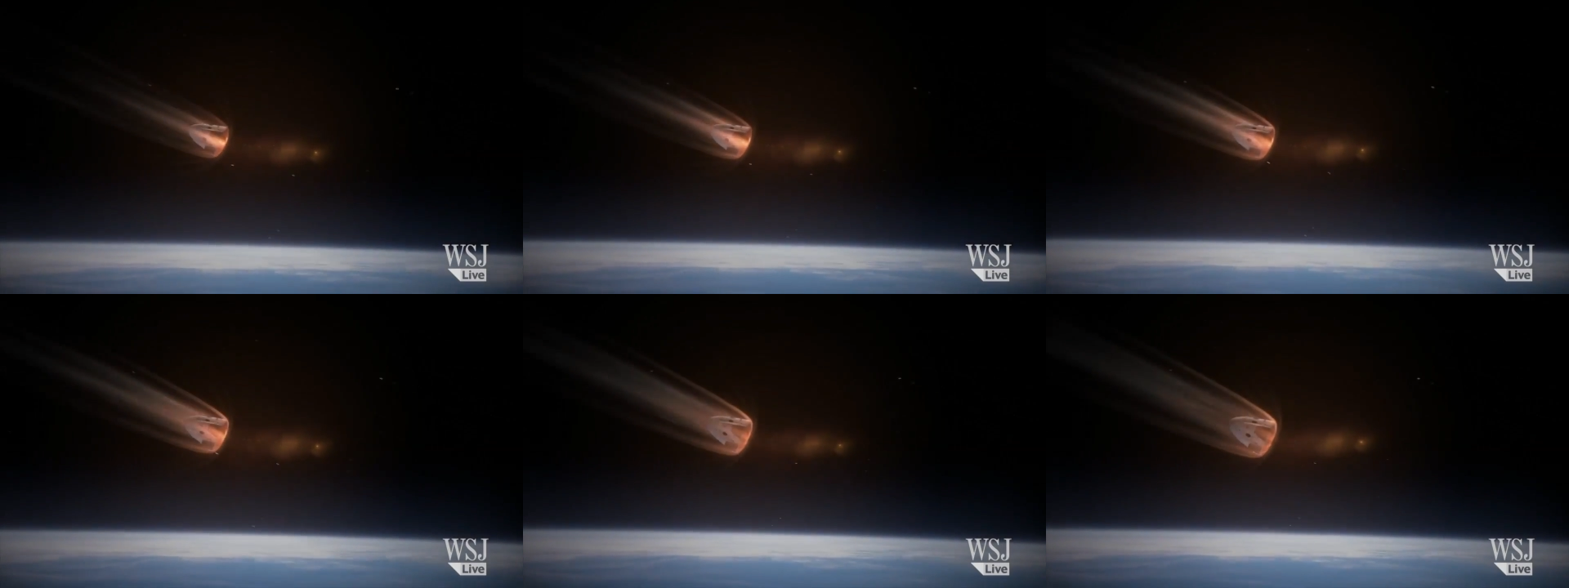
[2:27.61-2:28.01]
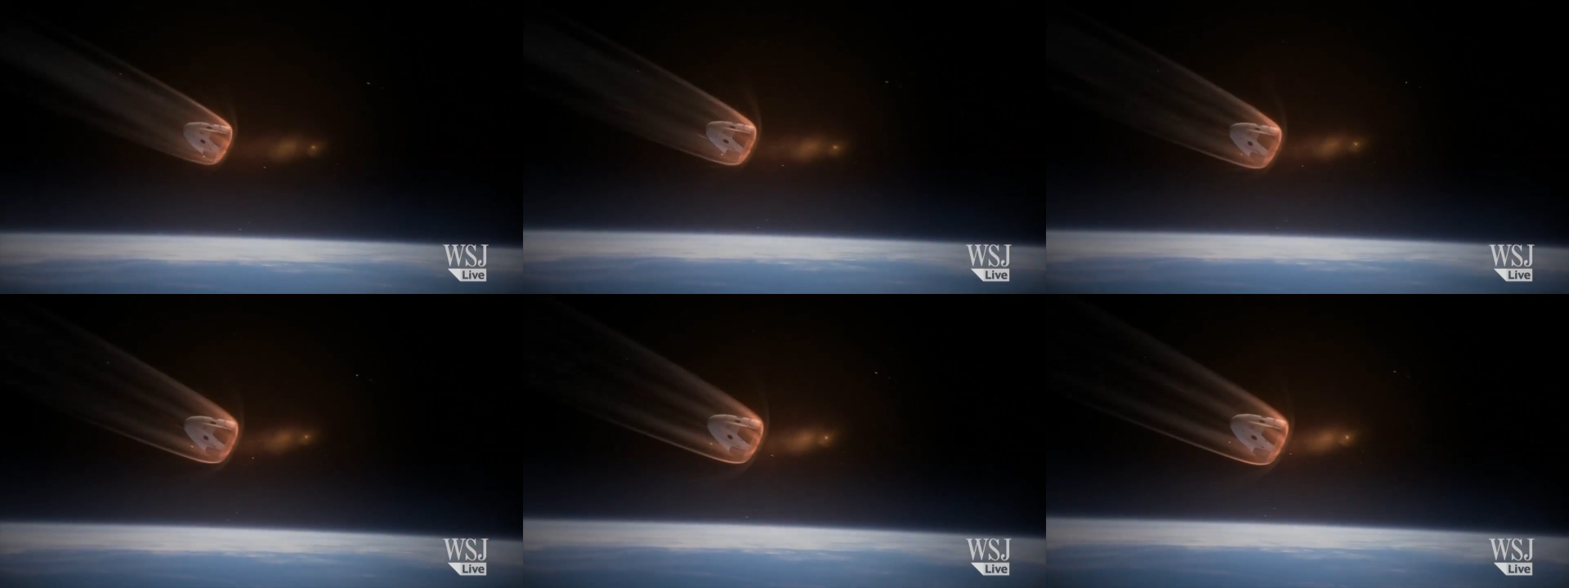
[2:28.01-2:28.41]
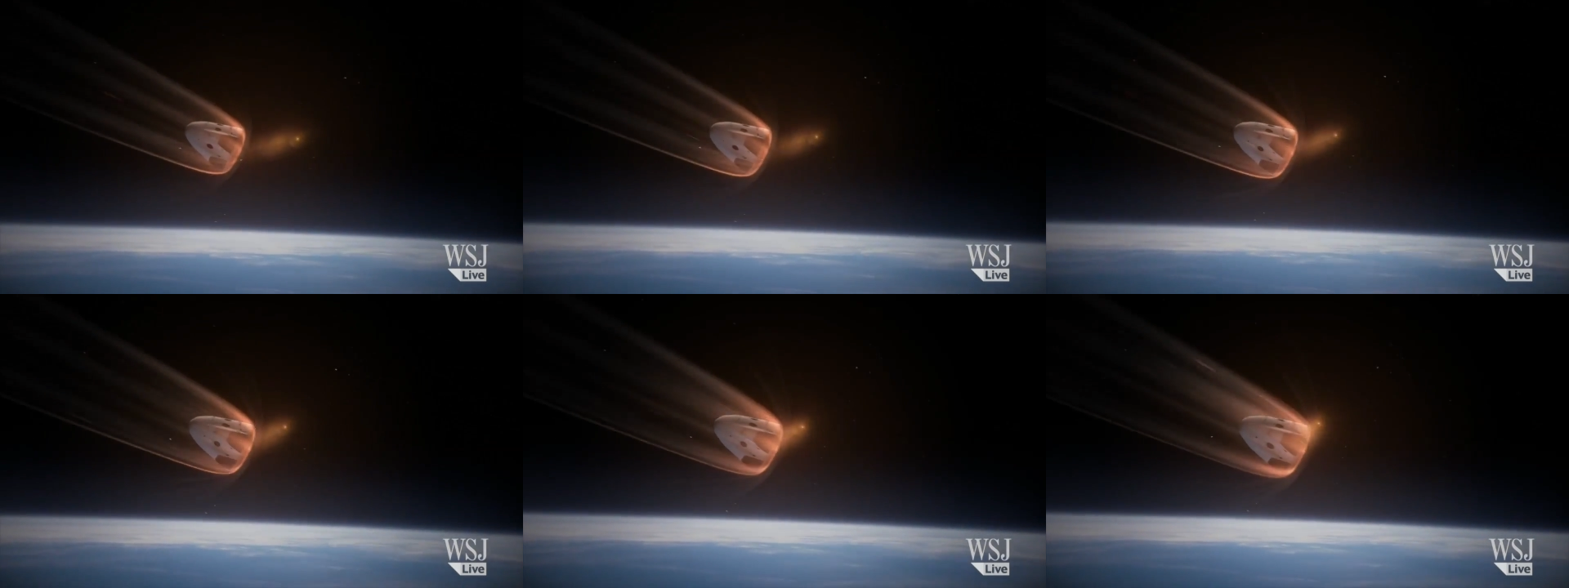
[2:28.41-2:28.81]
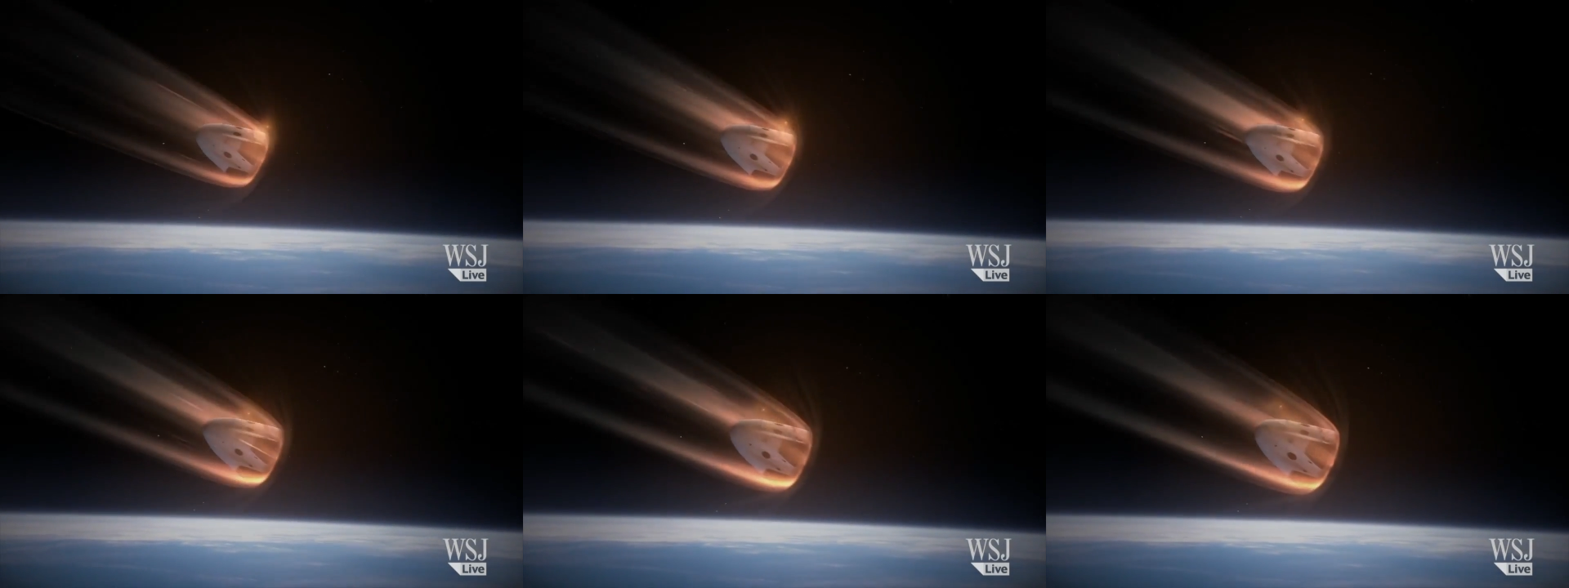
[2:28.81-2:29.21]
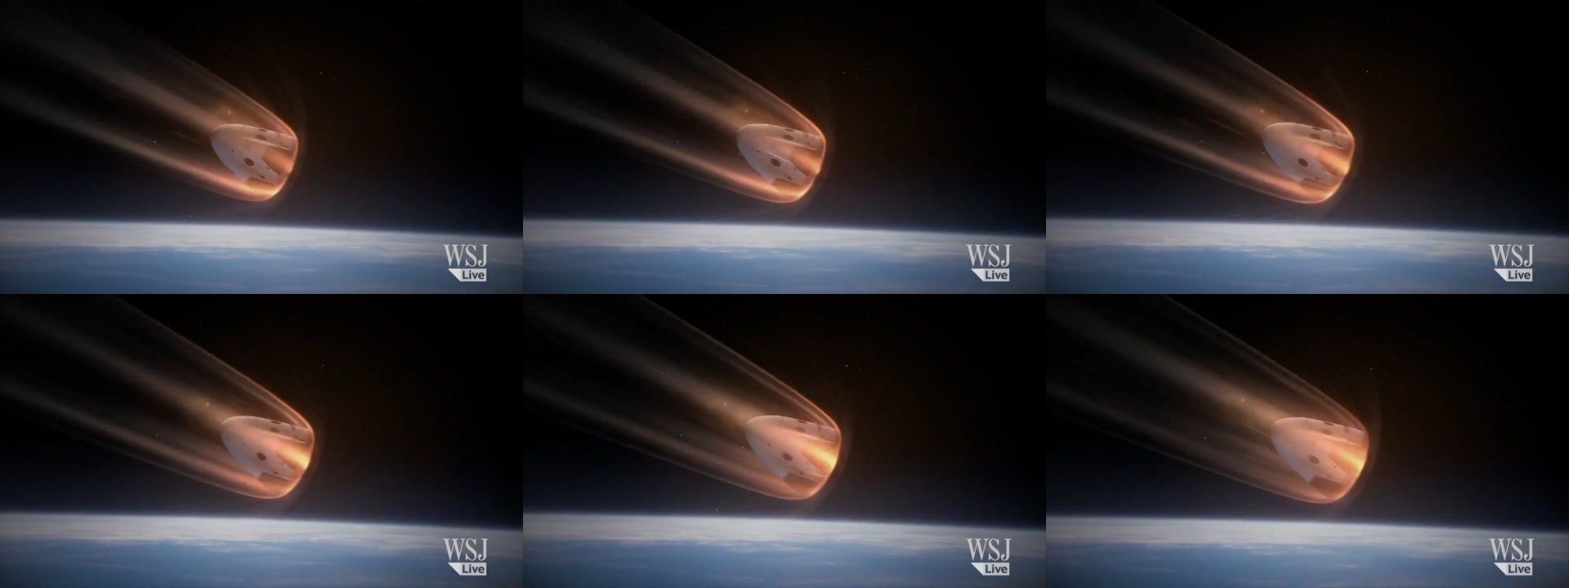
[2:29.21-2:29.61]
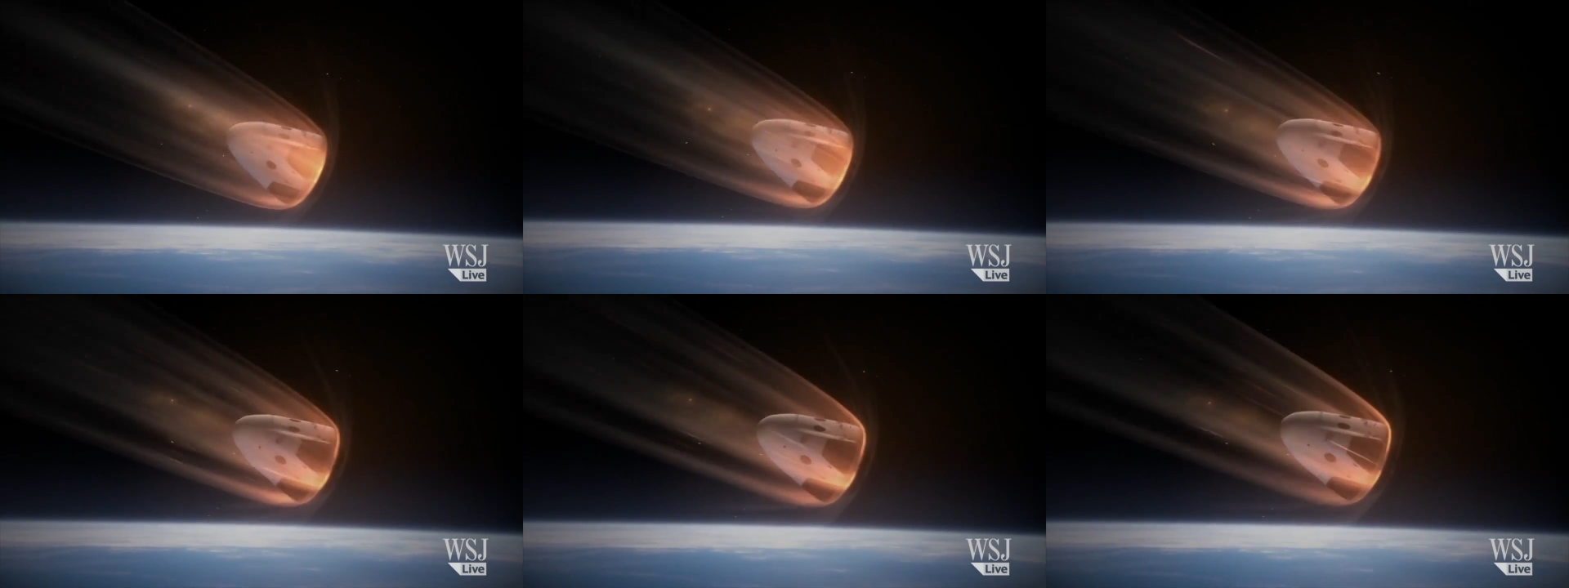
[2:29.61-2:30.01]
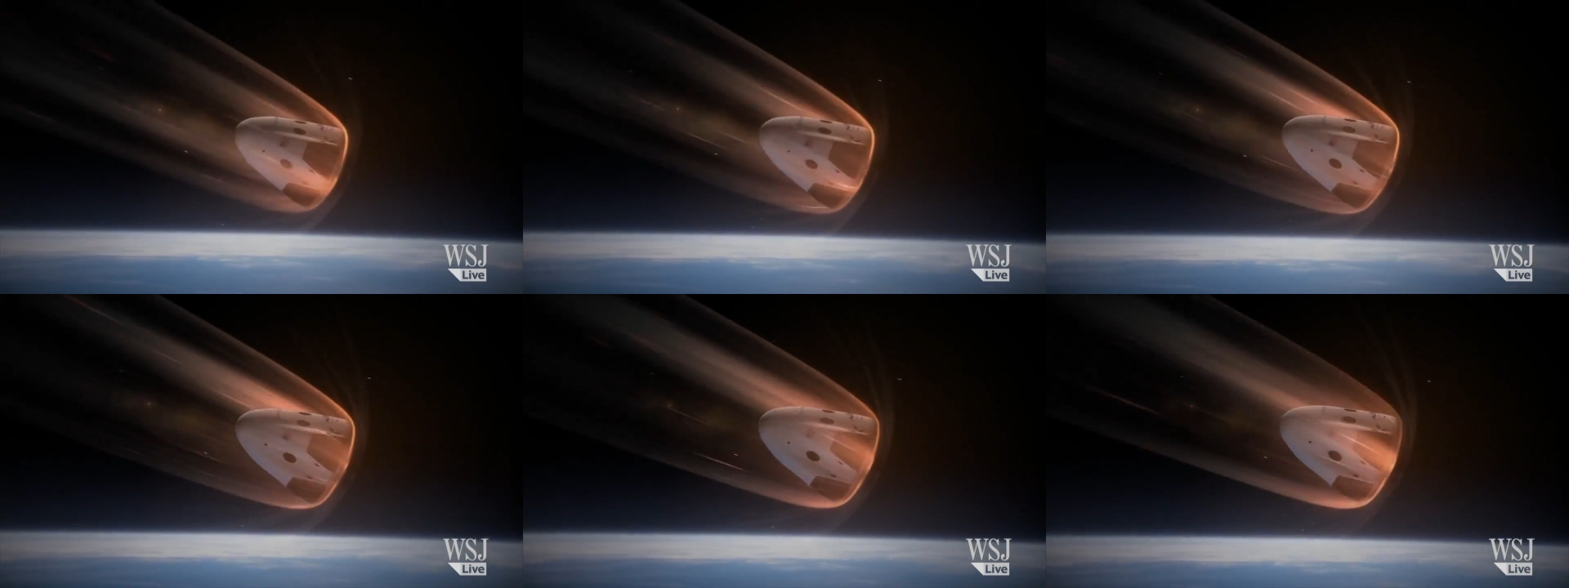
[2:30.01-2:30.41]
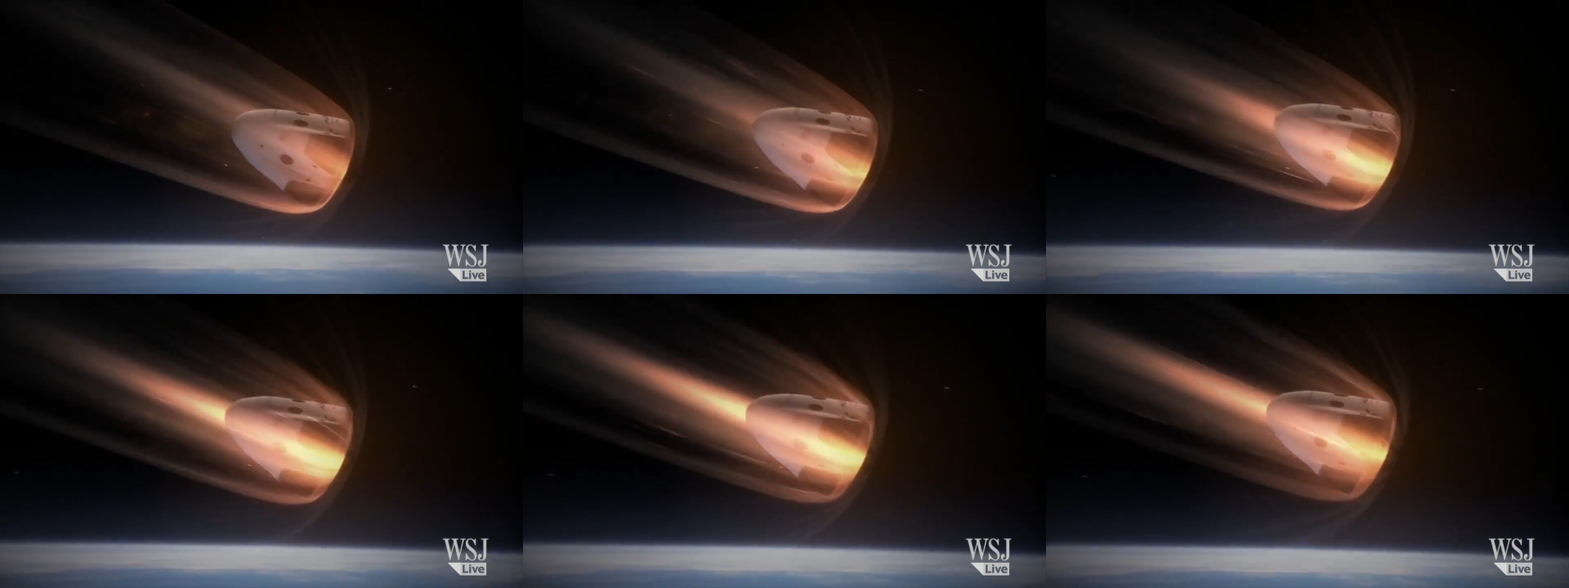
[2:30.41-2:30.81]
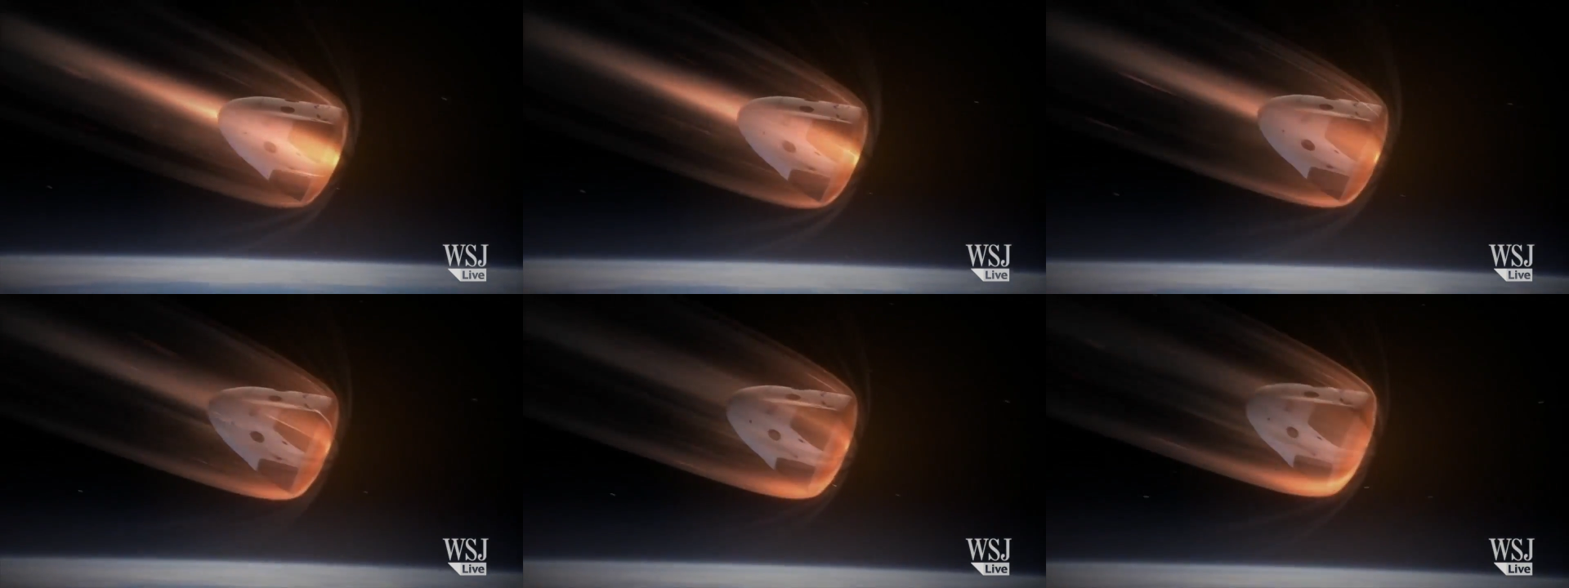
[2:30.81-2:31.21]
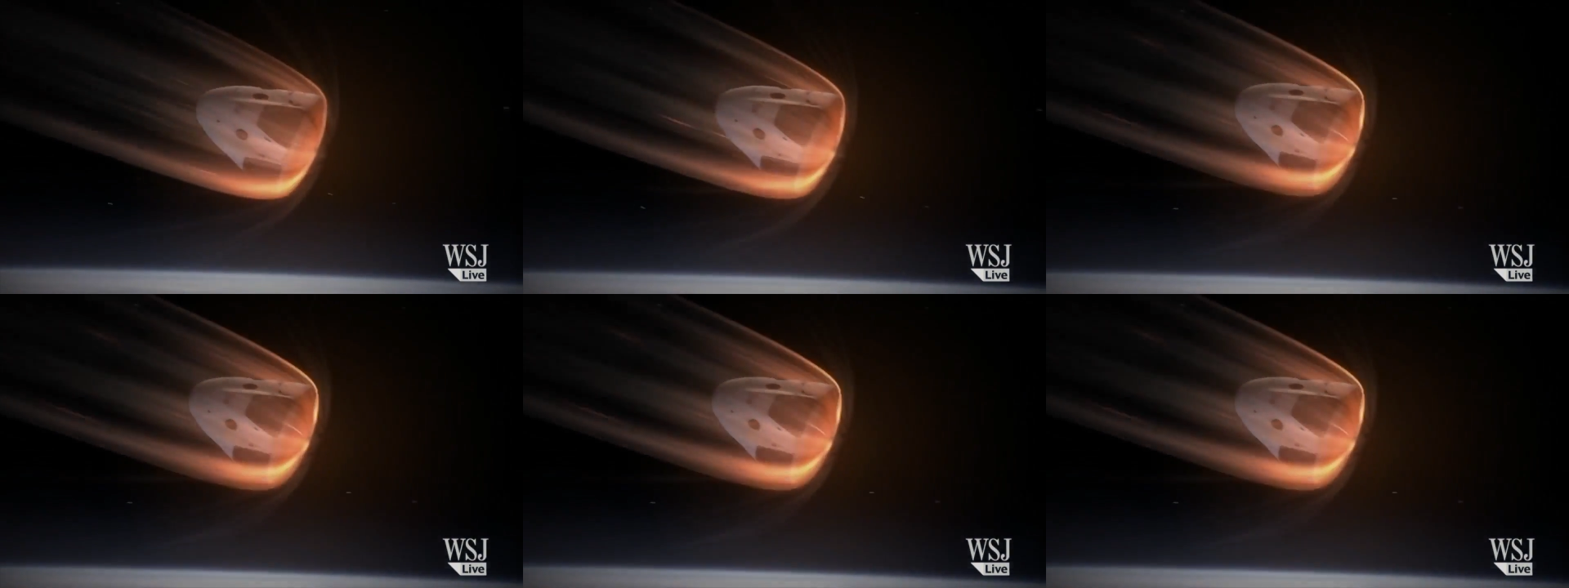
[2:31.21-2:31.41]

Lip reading: Nobody's mouth can be seen.